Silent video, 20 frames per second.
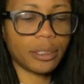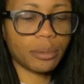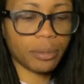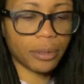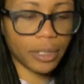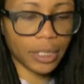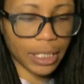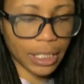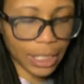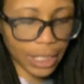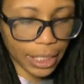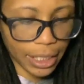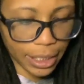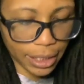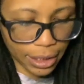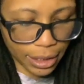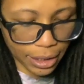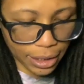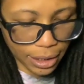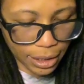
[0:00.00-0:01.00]
pretty light,
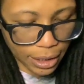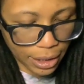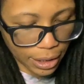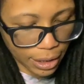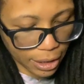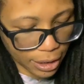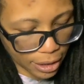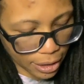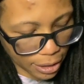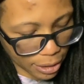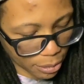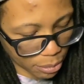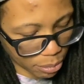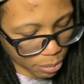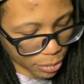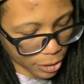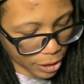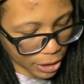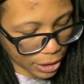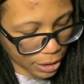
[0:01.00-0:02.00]

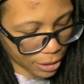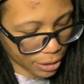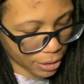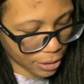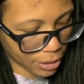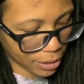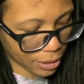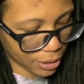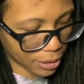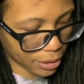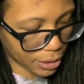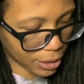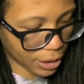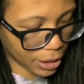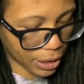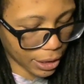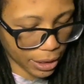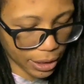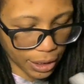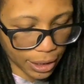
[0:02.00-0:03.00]
but
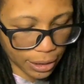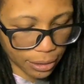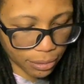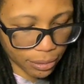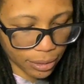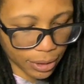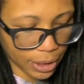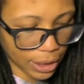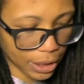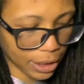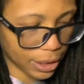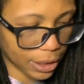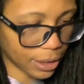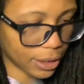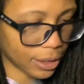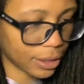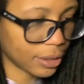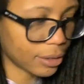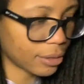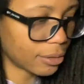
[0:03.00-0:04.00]
yeah, that's
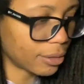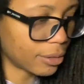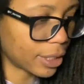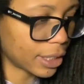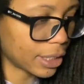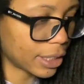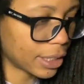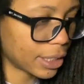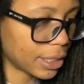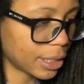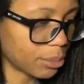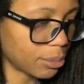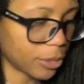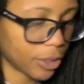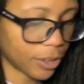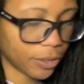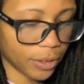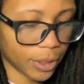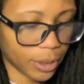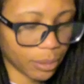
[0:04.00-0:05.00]
where it
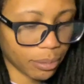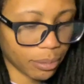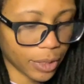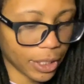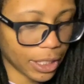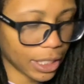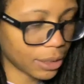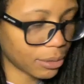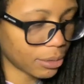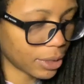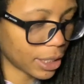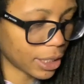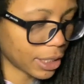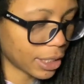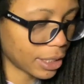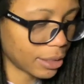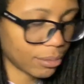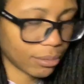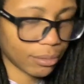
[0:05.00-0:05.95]
stems from. That's why I keep.